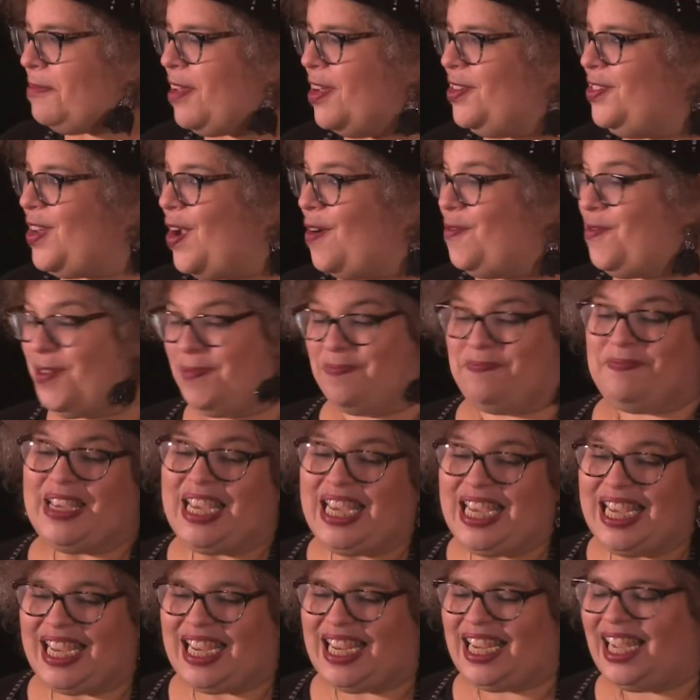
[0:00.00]
So for
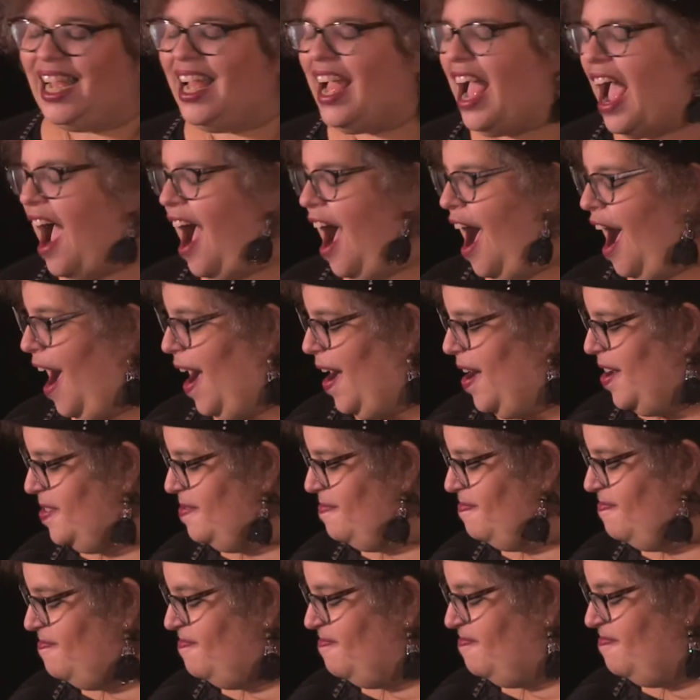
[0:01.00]
me,
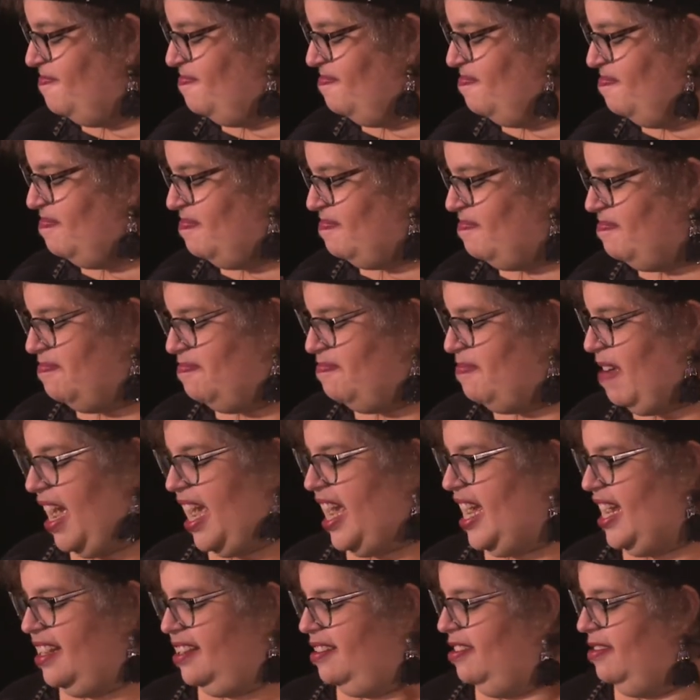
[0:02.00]
um,
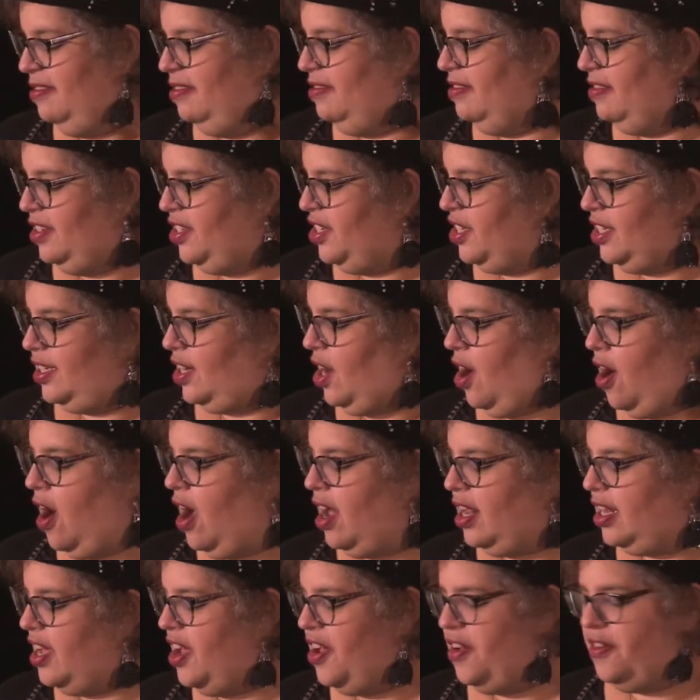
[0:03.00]
my just
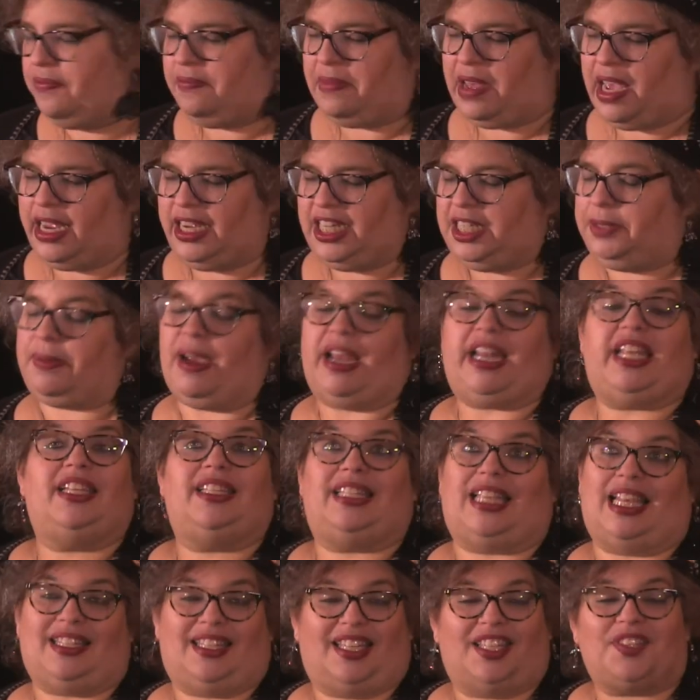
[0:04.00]
all of my spidey
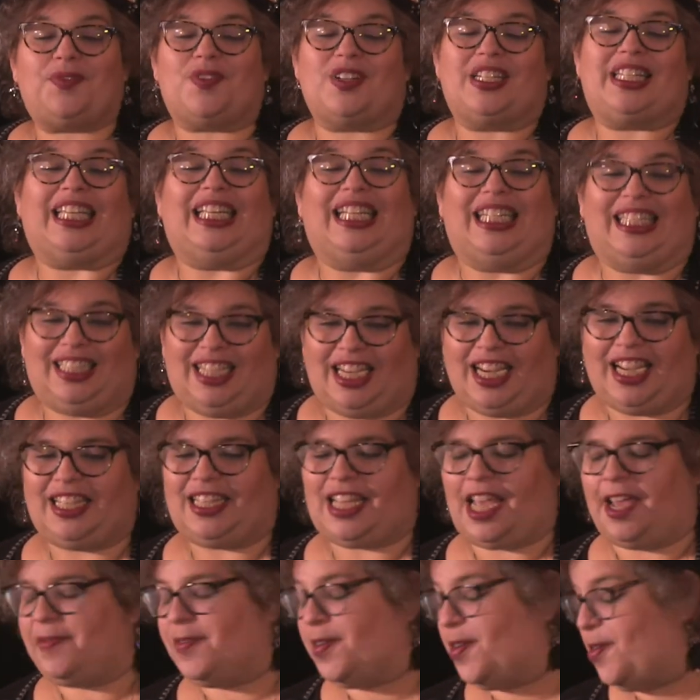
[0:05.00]
senses were tingling in
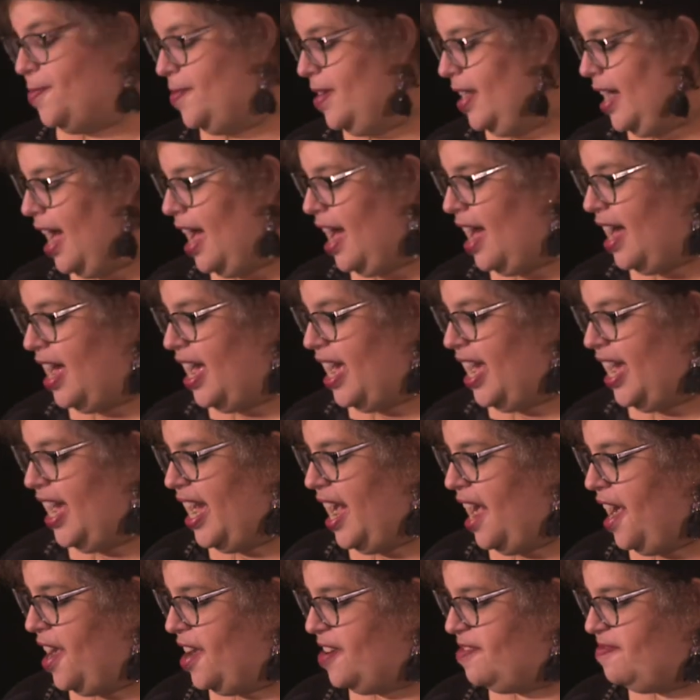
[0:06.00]
that moment. I,
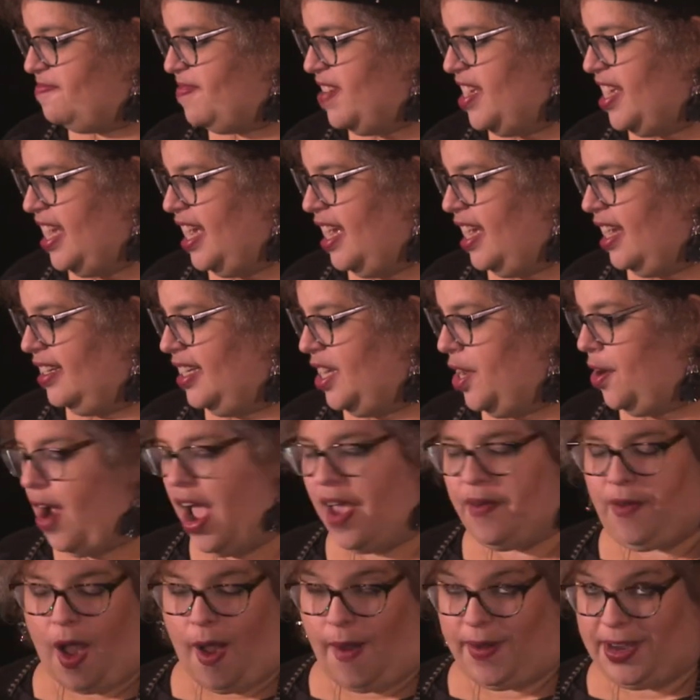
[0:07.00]
um, you know,
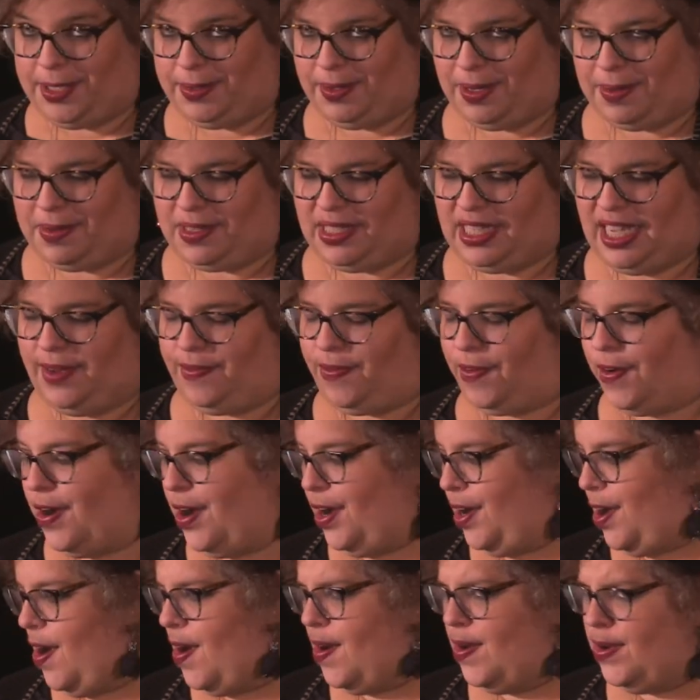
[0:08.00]
I've always been a believer
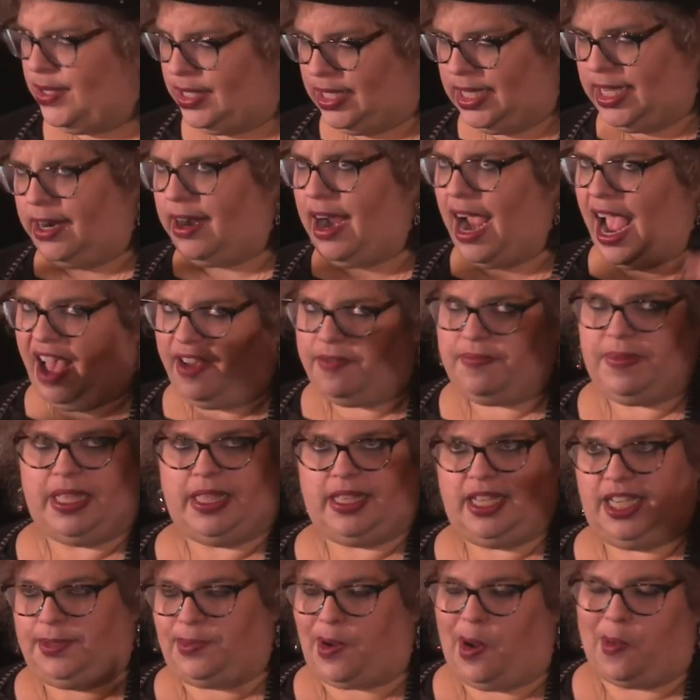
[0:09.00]
in ghosts, and there have been
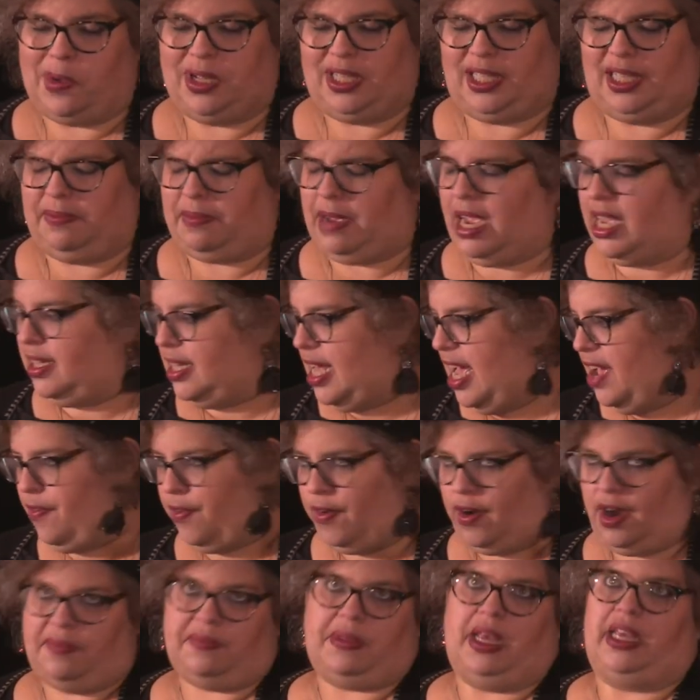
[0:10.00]
these moments in my life
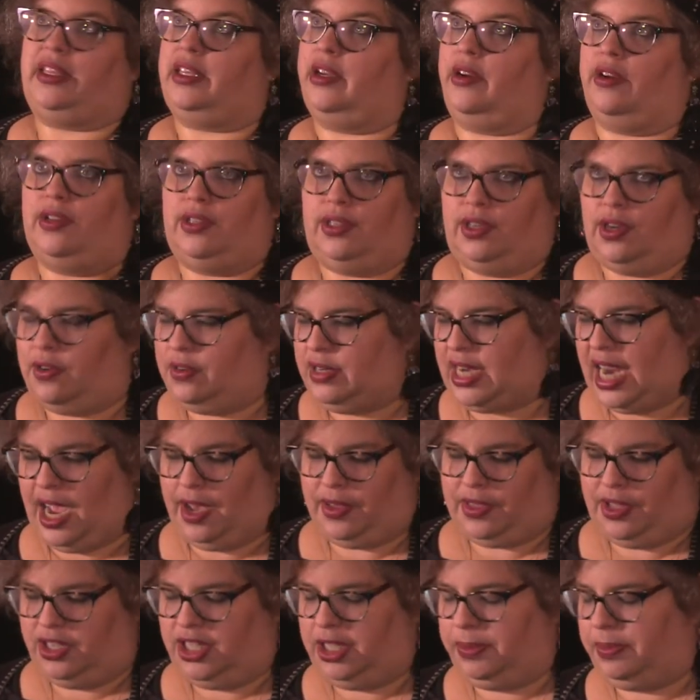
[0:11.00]
where I'm like, there is no
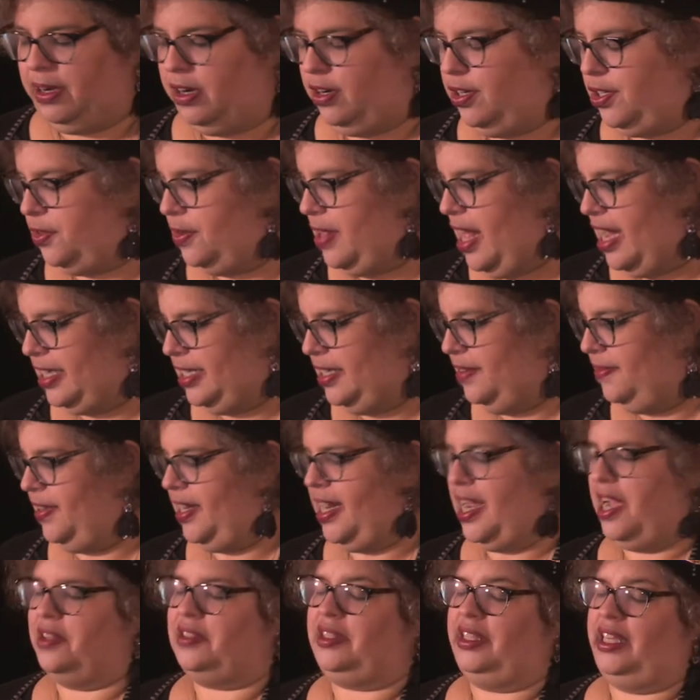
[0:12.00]
doubt there's spiritual
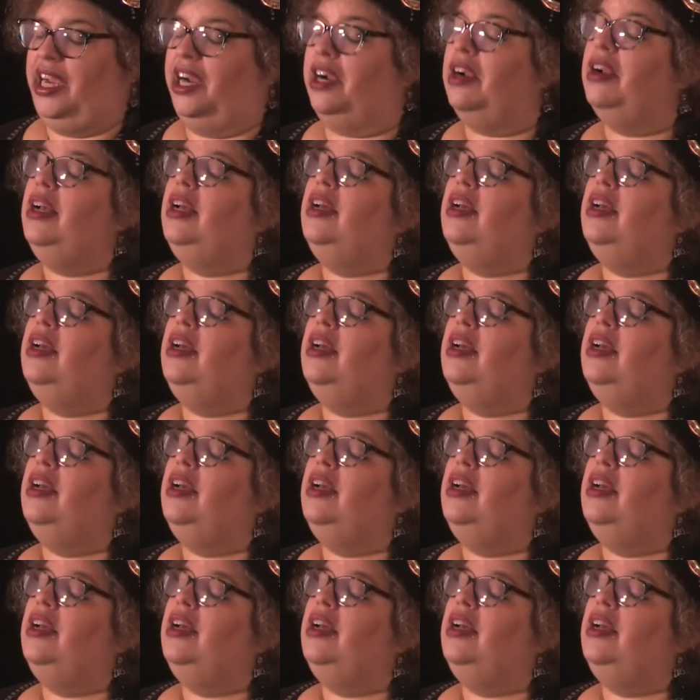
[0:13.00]
activity out there.